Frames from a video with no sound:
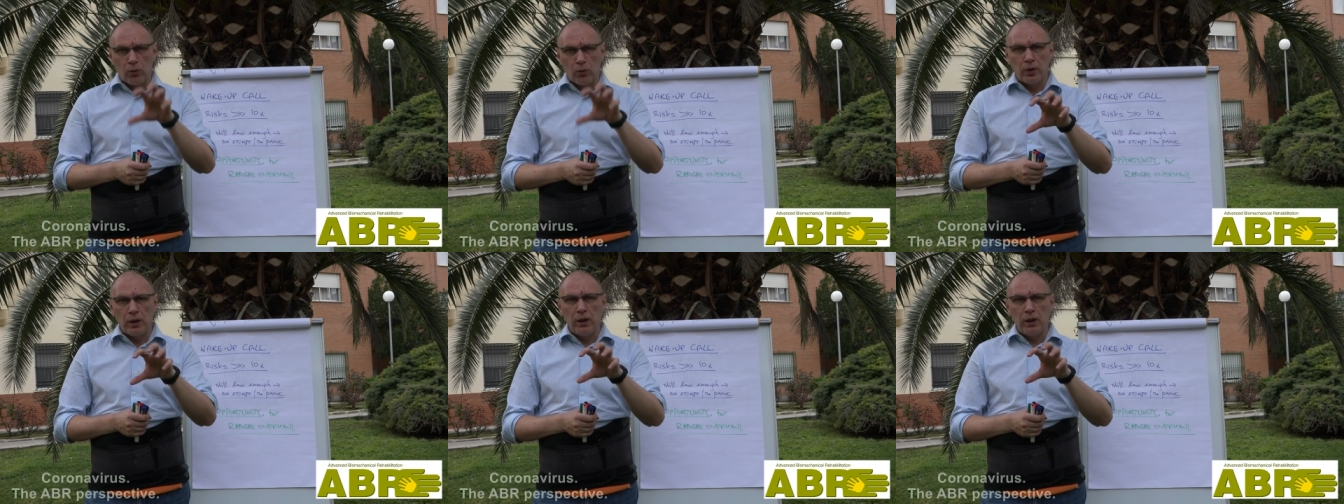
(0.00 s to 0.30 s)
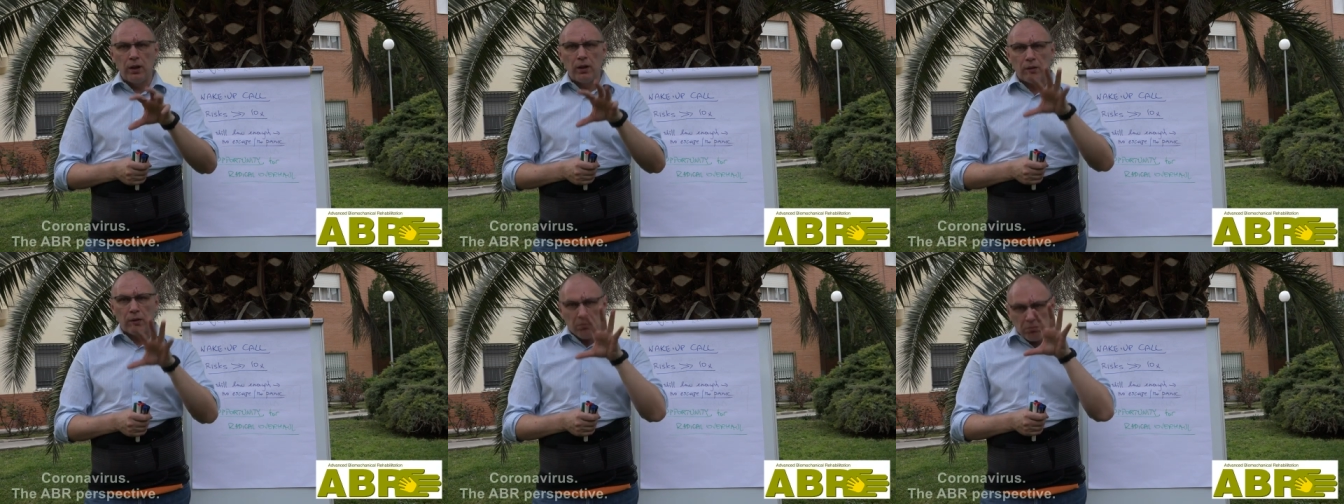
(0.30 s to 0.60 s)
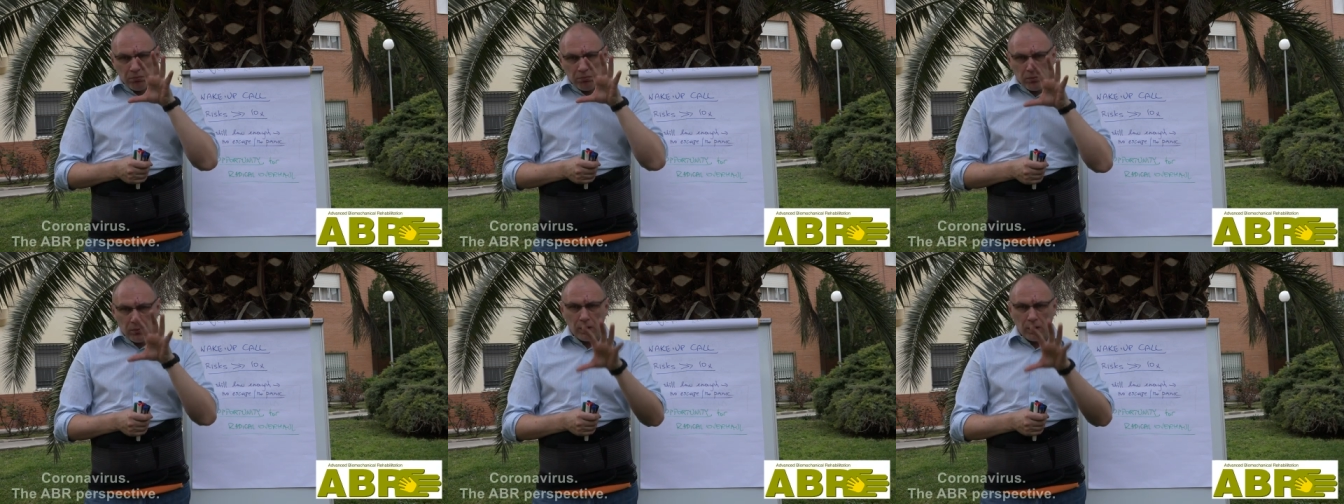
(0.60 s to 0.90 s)
really
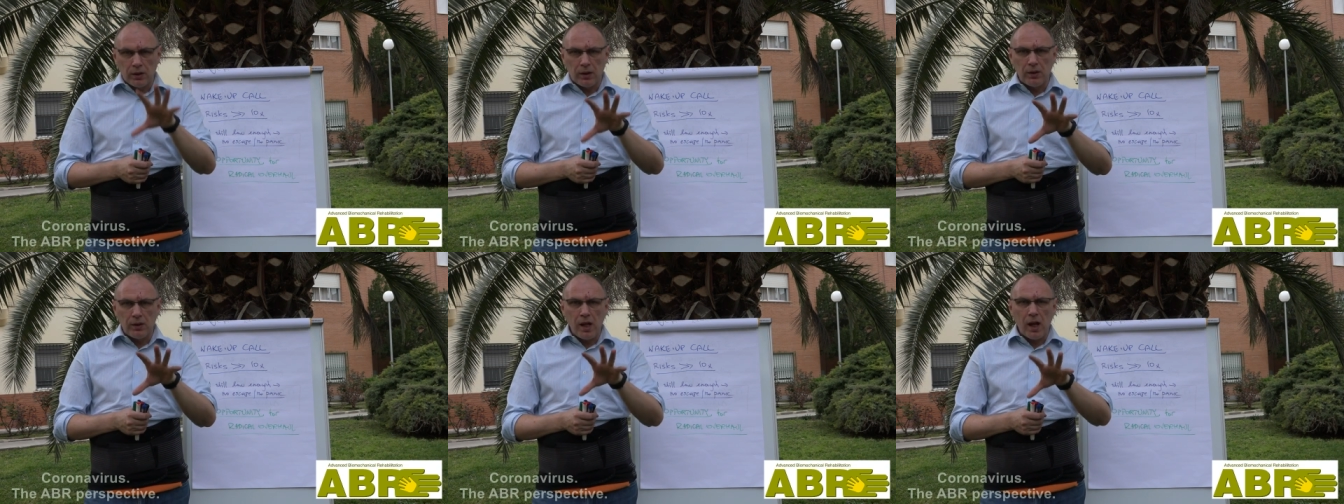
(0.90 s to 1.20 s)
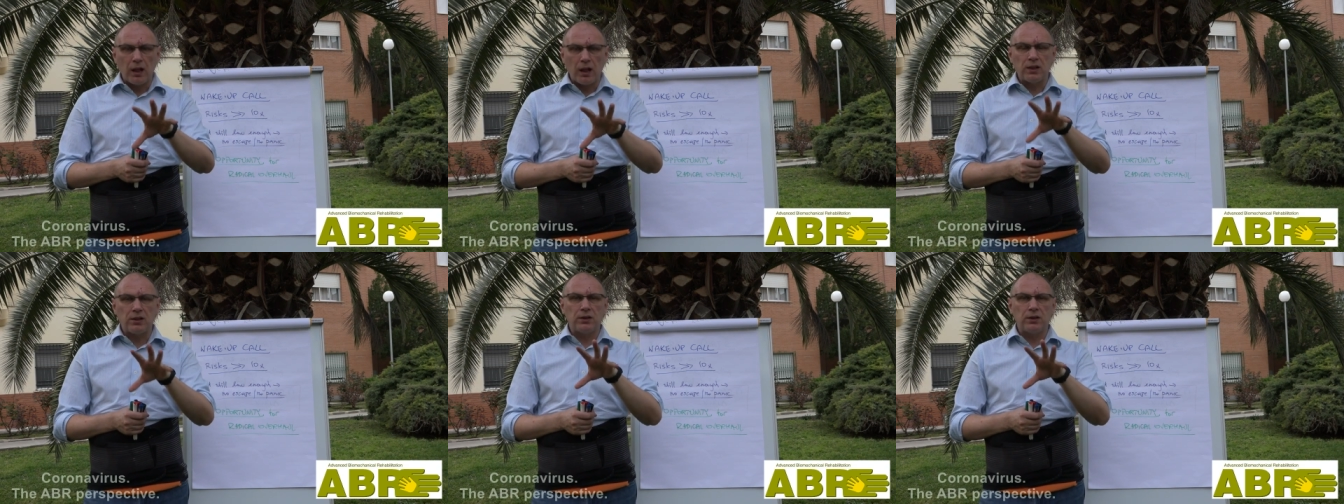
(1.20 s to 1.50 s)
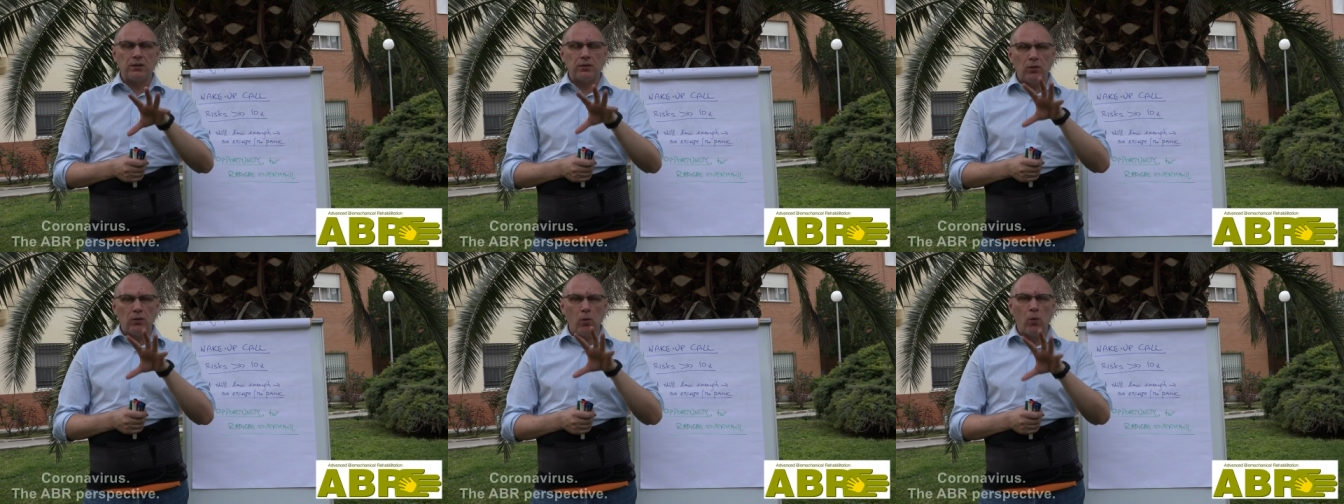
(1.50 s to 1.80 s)
in the
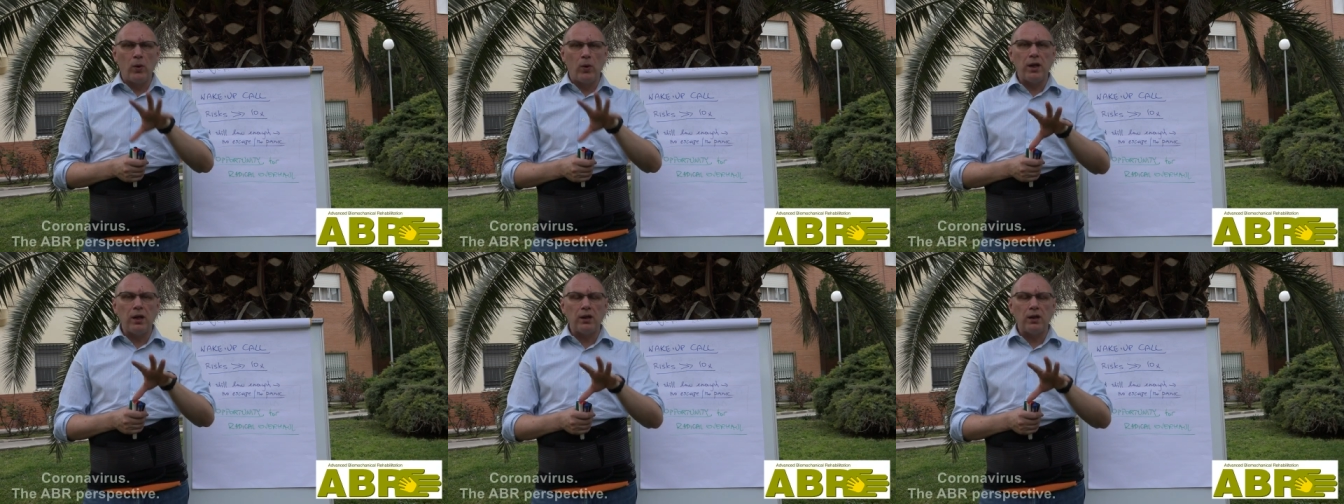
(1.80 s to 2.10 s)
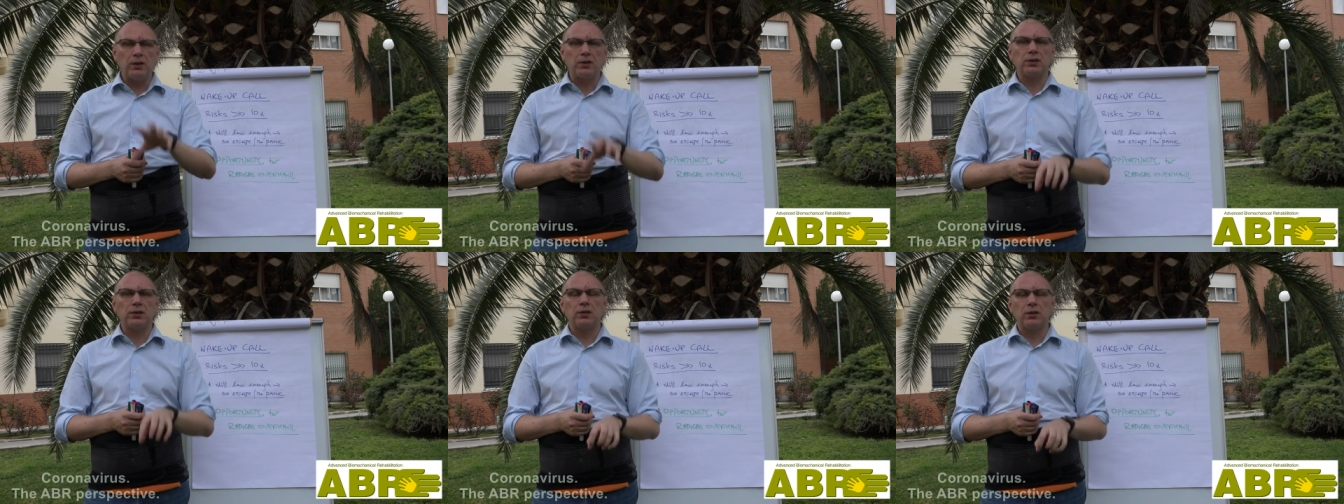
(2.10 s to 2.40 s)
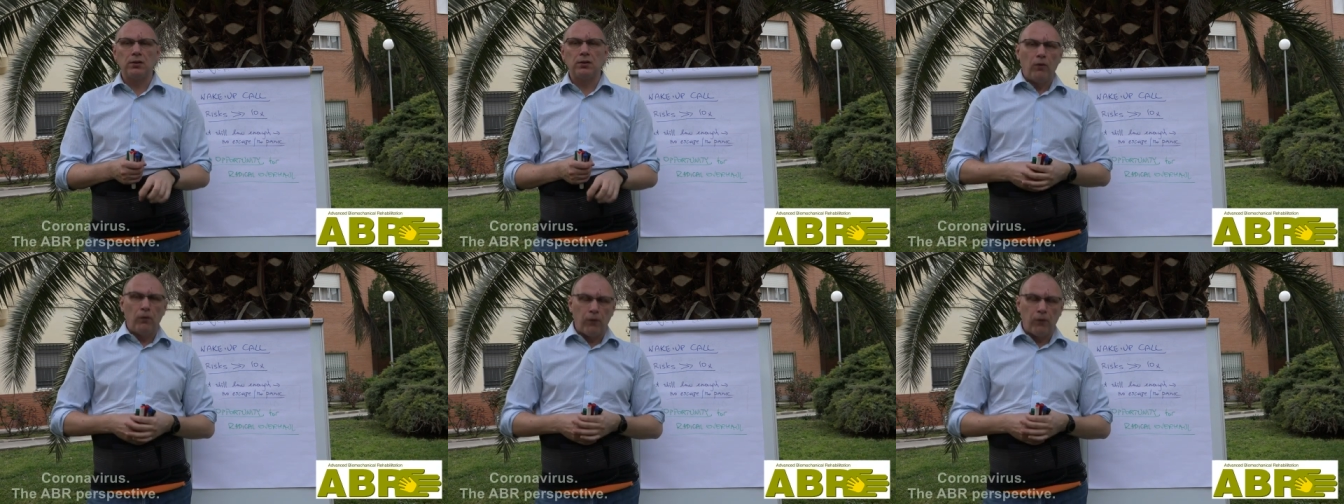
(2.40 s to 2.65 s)
next weeks,